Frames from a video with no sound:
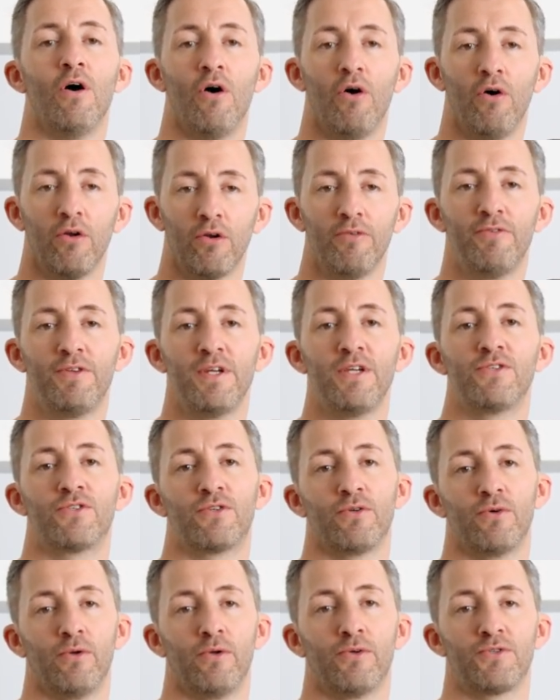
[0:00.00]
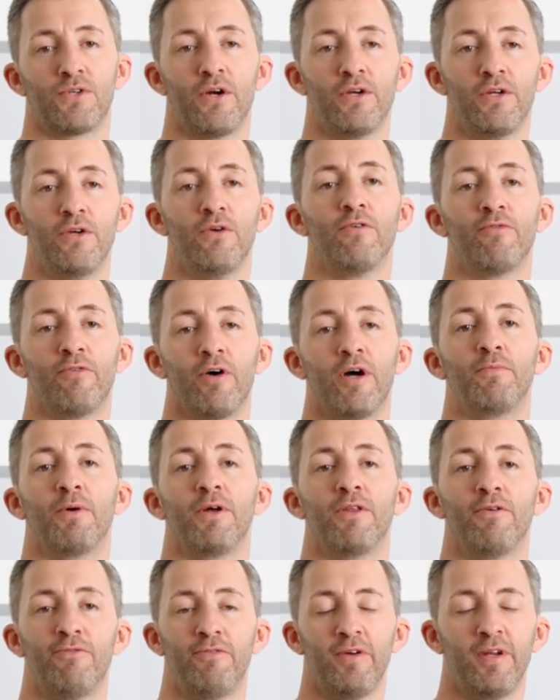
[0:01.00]
All of these tools are unified
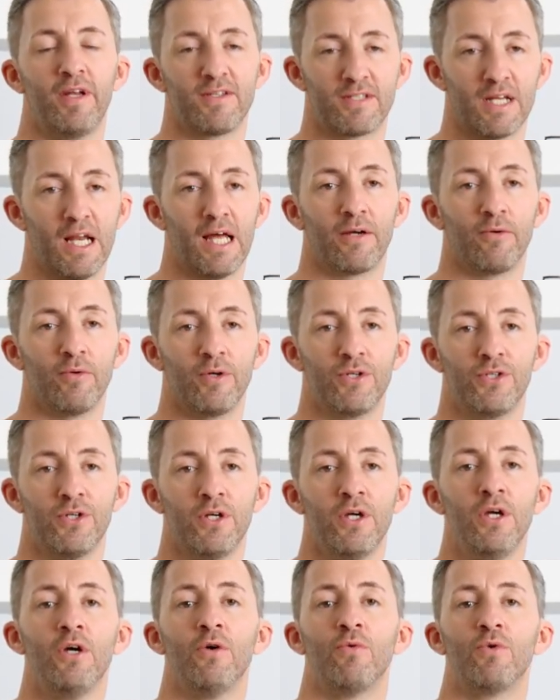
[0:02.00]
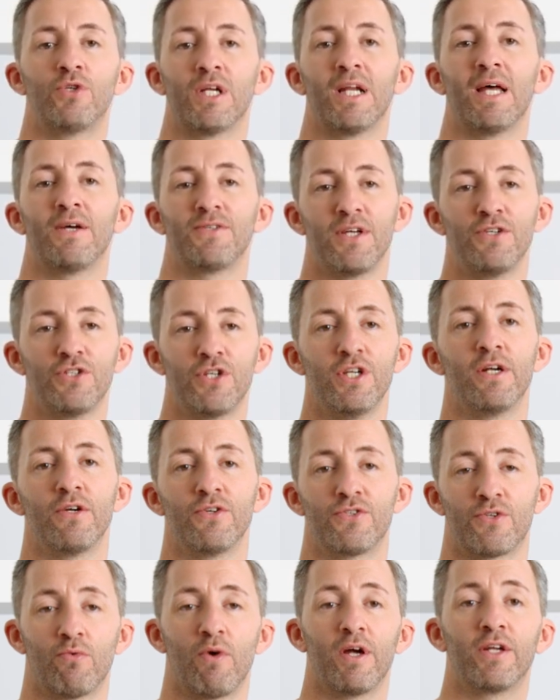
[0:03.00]
by the Fides language, which allows
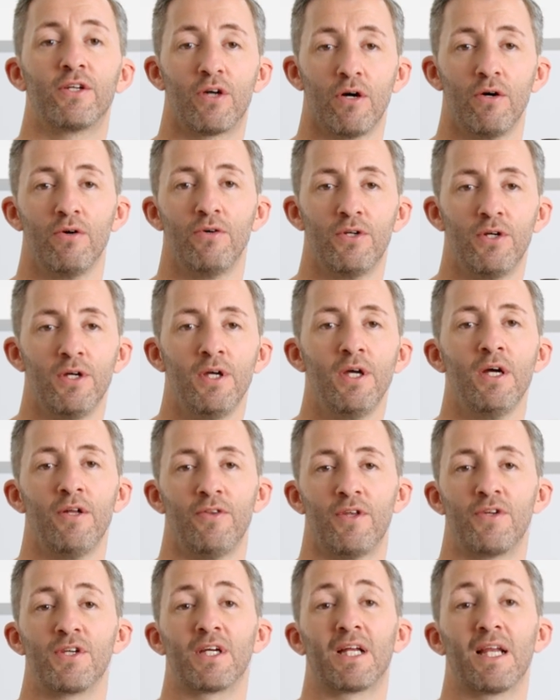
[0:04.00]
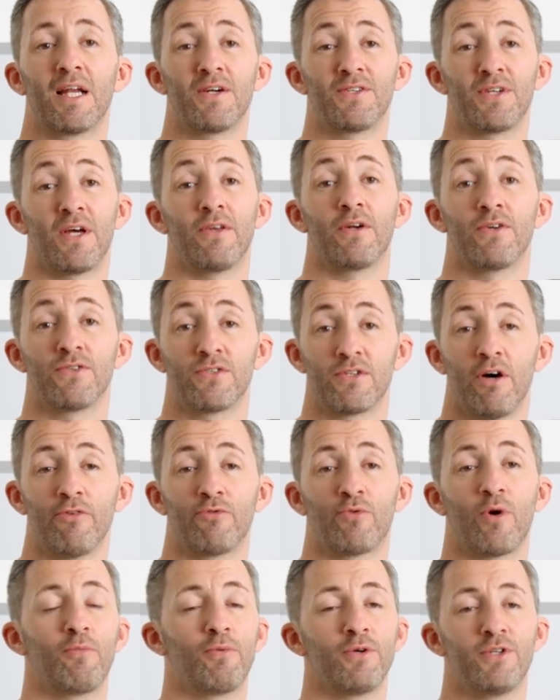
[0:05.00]
engineers to write code that declares how their
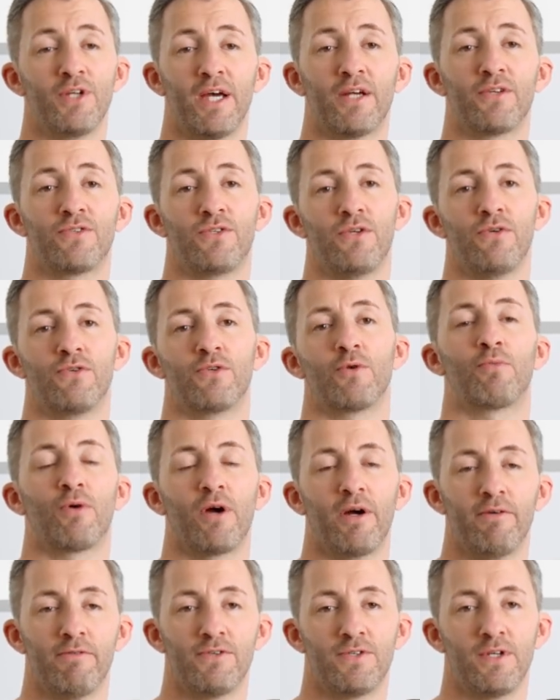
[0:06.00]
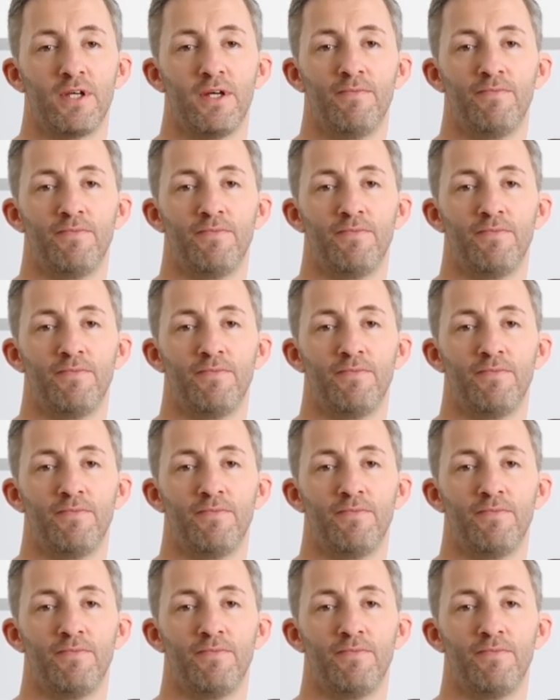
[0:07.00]
software protects user privacy.